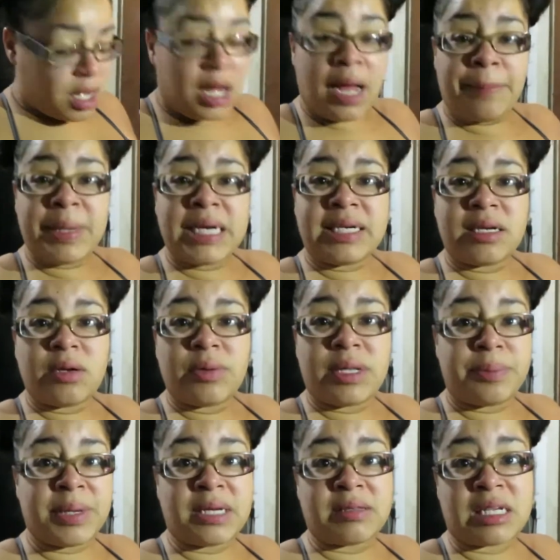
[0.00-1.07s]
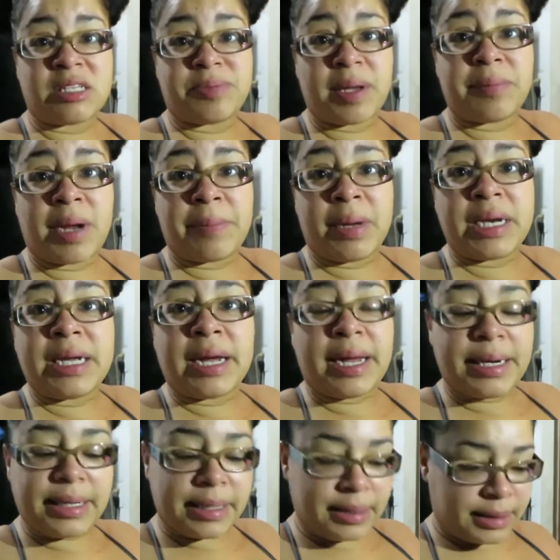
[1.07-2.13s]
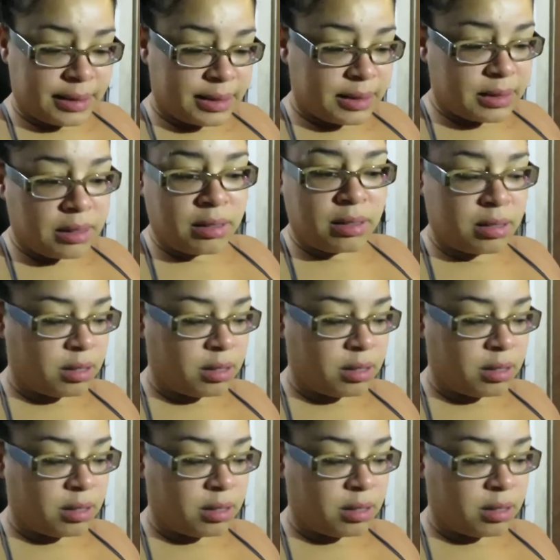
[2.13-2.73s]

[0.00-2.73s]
I'm gonna deal with it because I spent my money on it and